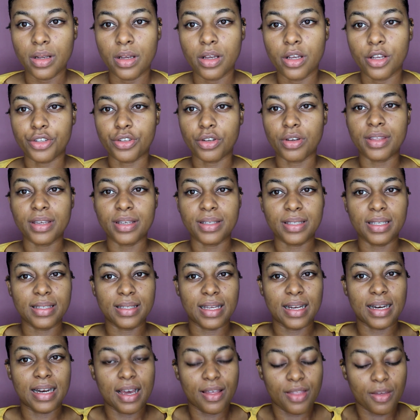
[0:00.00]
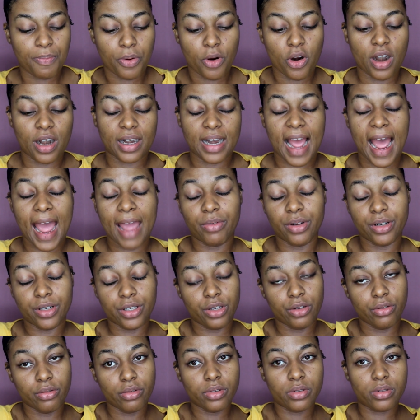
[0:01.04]
So this is another product I would
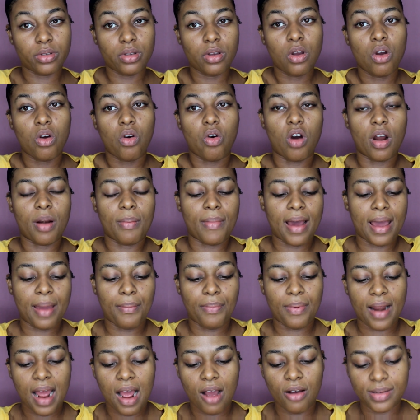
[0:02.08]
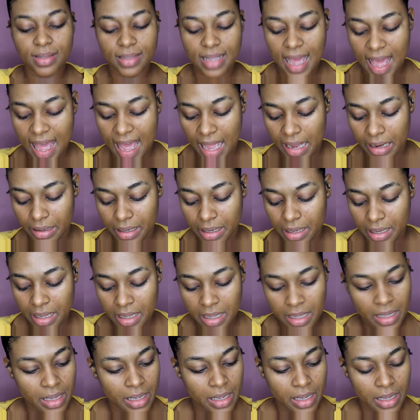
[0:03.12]
use on my brows, and
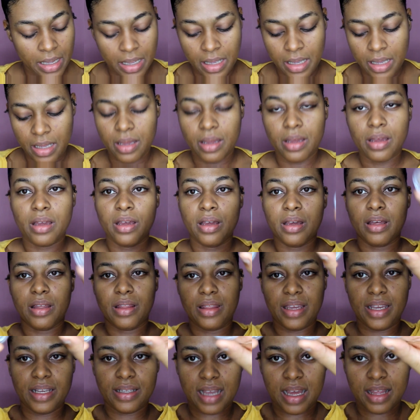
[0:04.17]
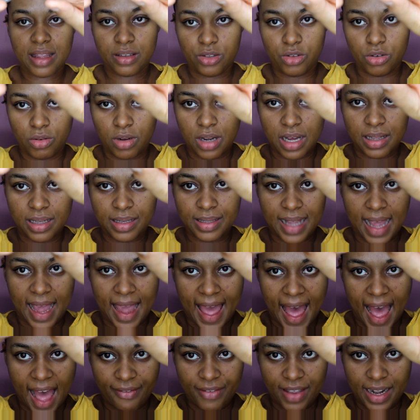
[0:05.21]
these are the 2 colors I
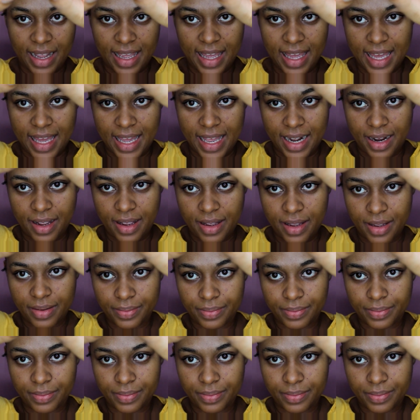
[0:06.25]
have it in.